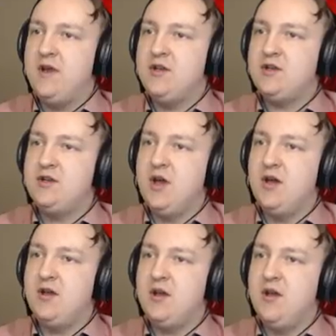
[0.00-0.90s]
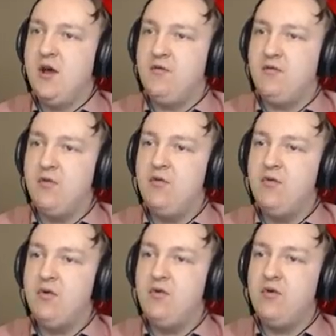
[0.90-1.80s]
It is not enough.
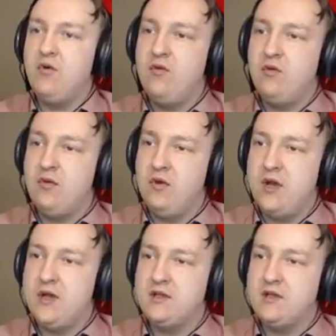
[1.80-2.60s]
Ooh, ooh, ooh, look at